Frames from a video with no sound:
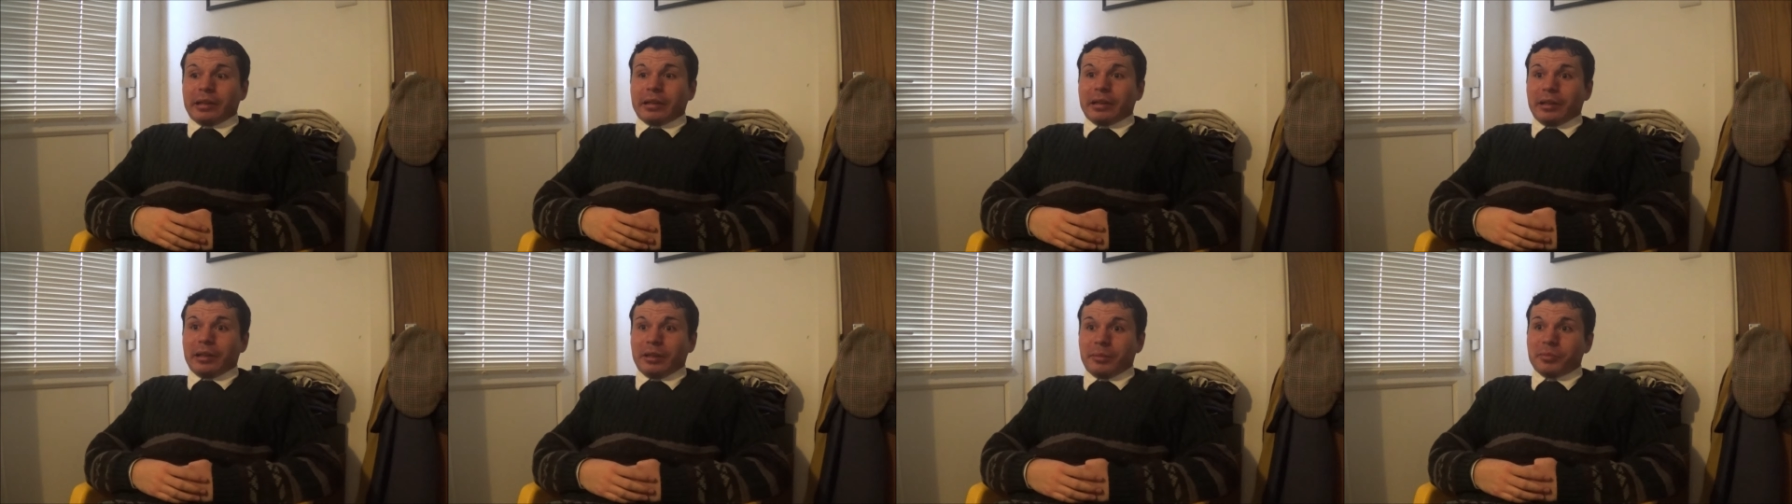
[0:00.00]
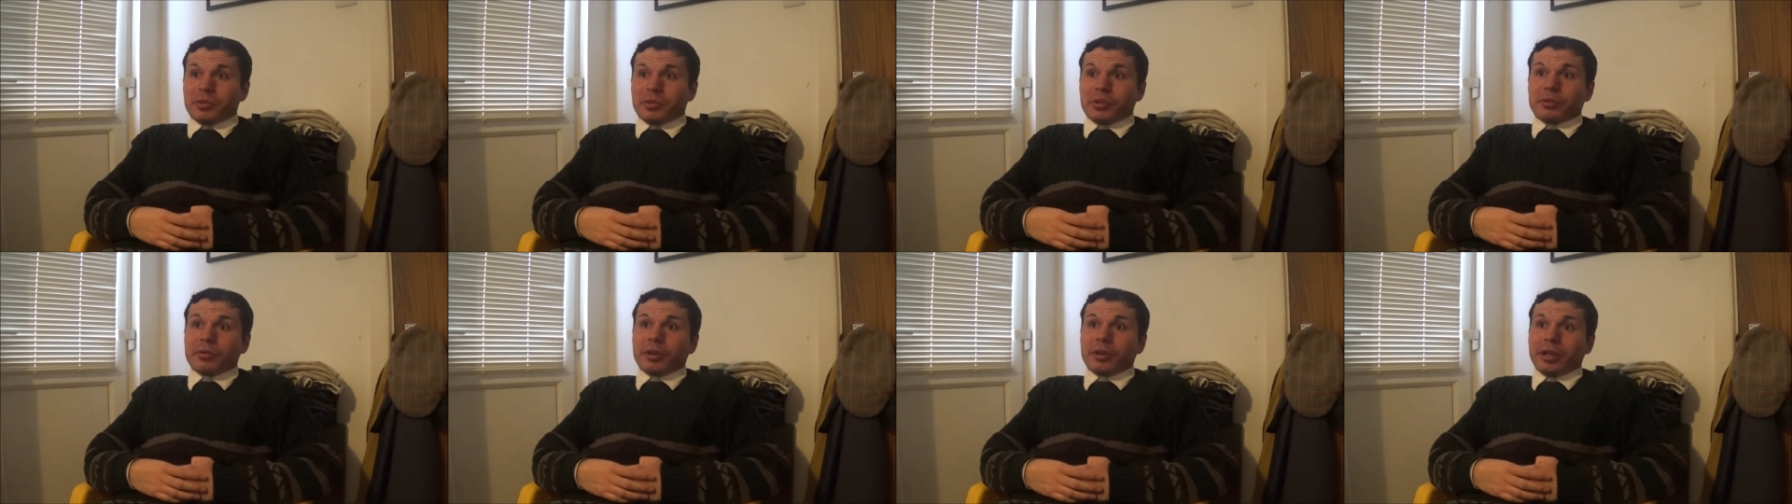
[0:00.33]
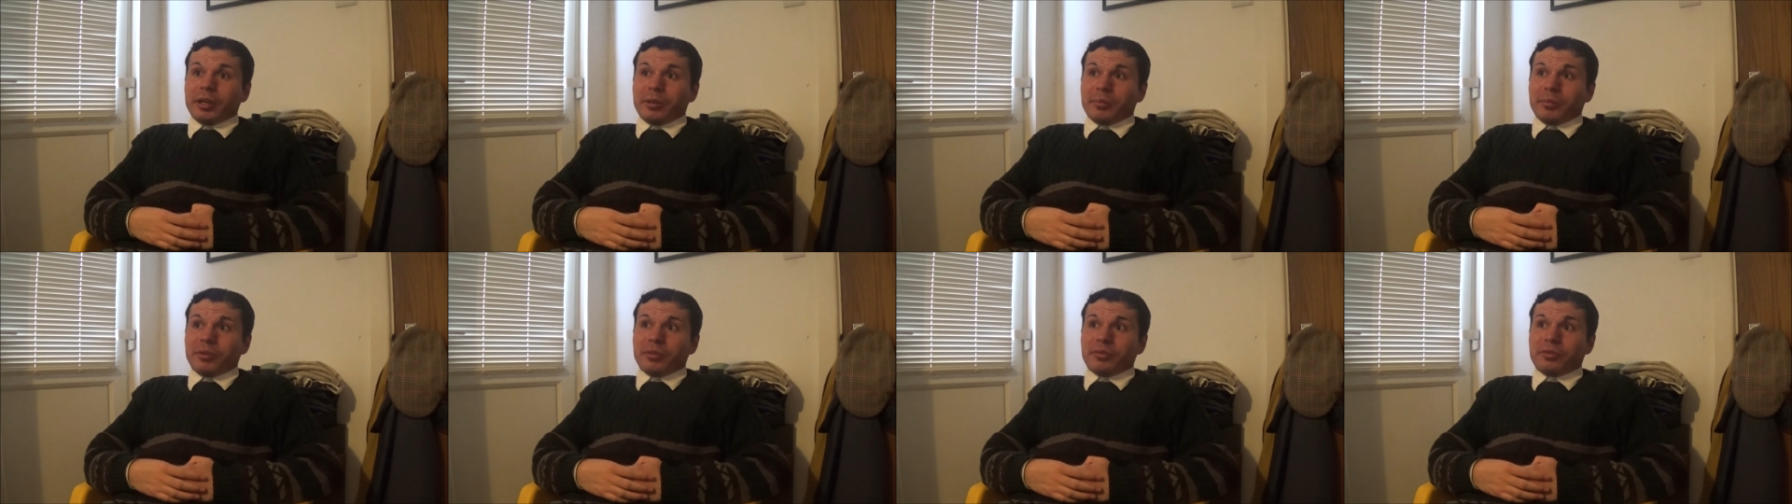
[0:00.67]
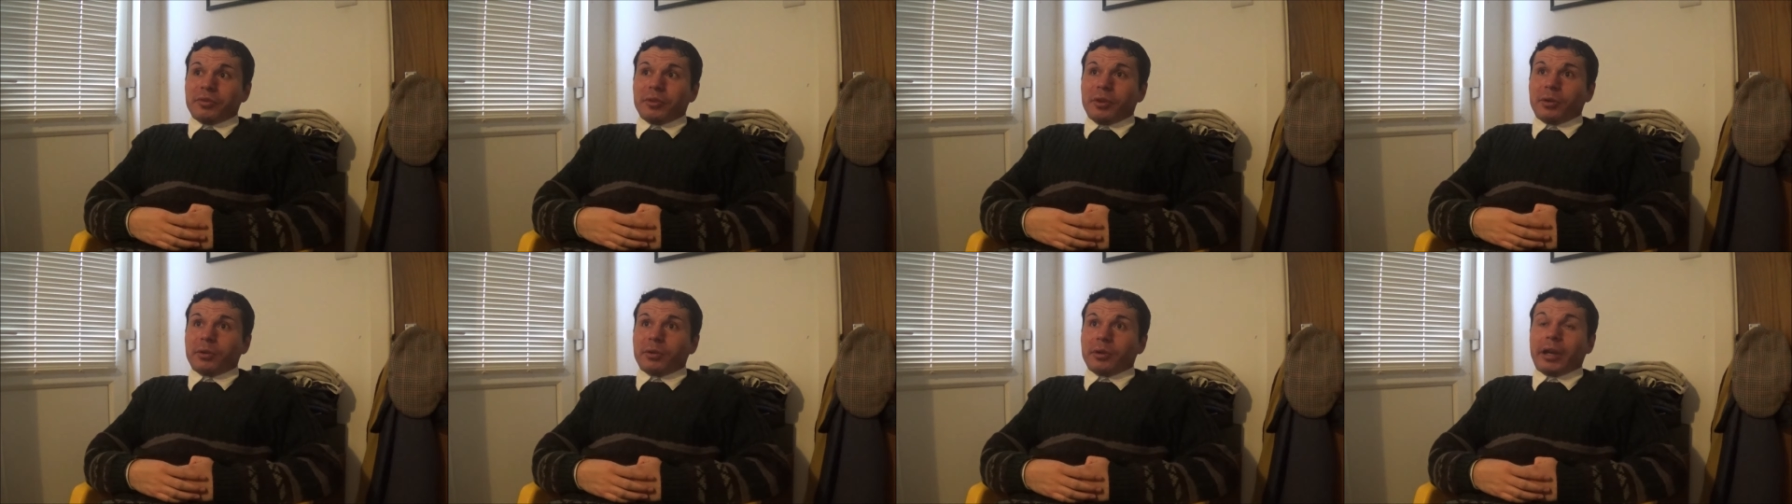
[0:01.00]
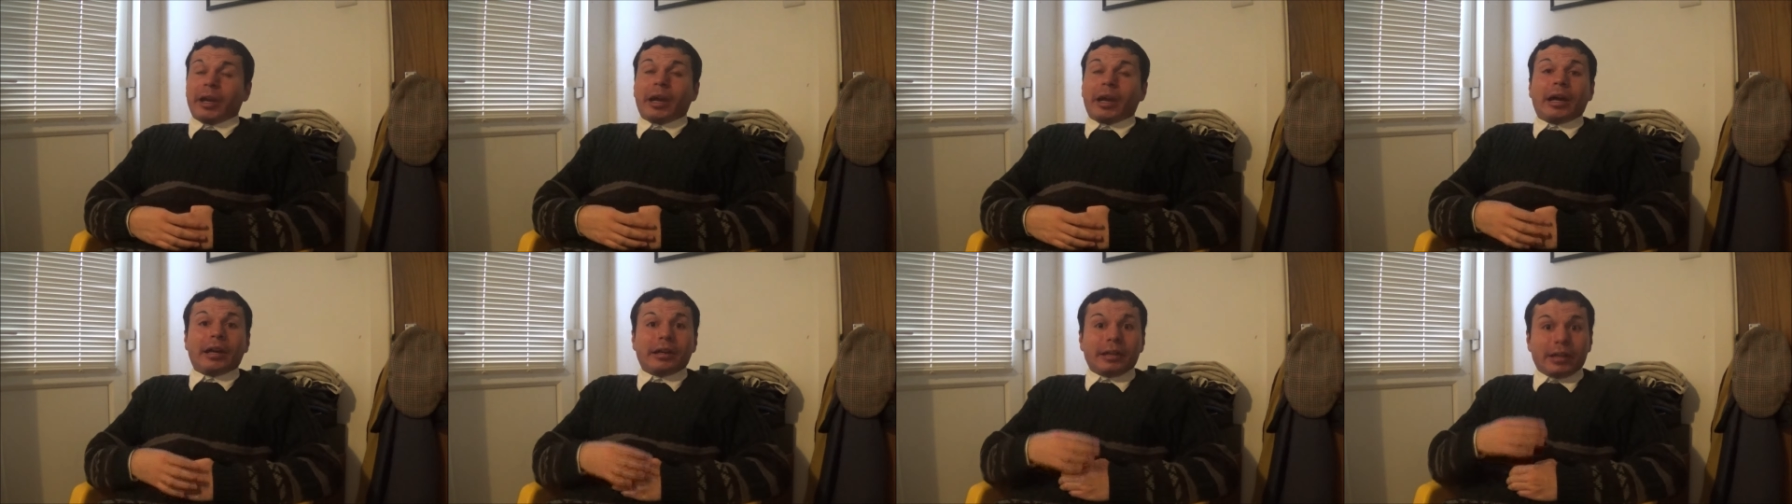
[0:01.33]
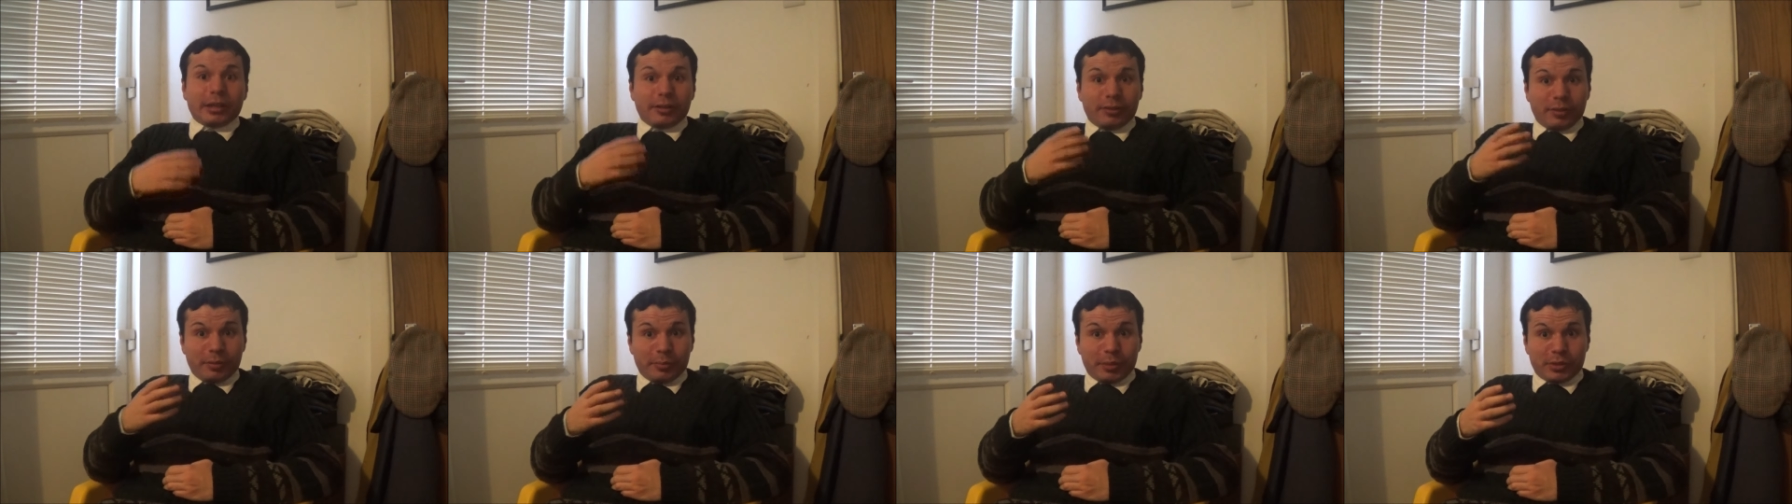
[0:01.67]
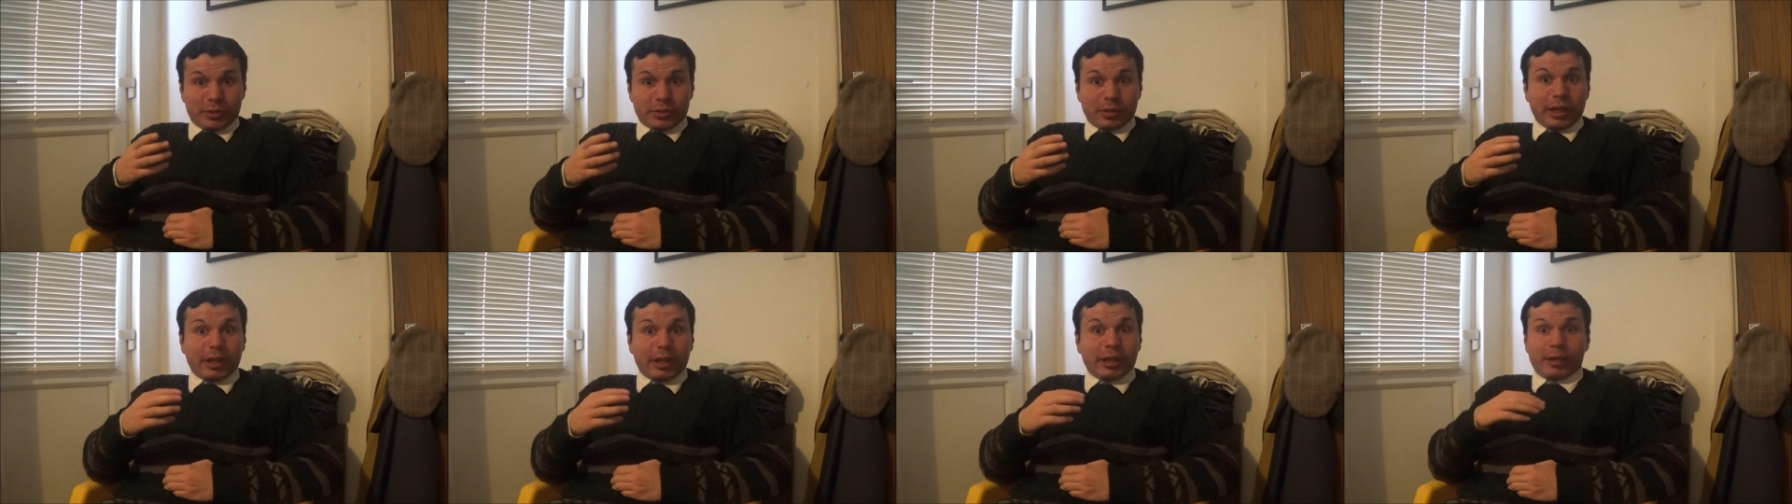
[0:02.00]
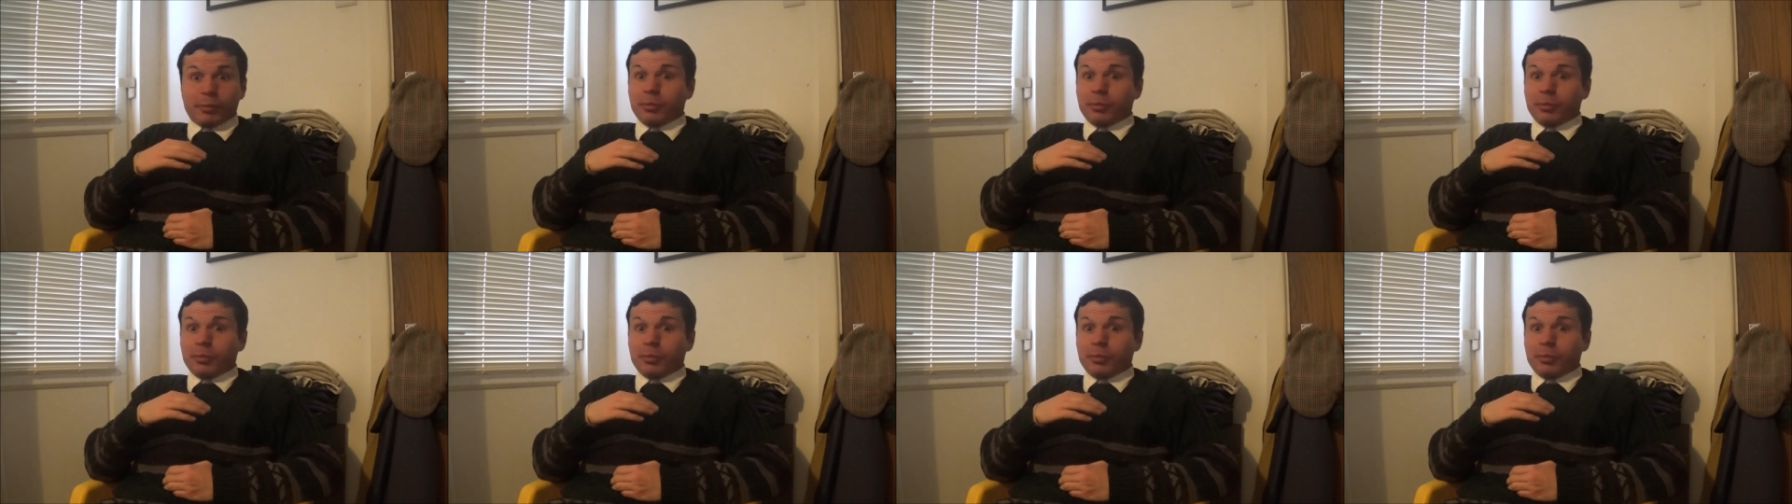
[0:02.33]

to Graham and Fiona, and even Michelle,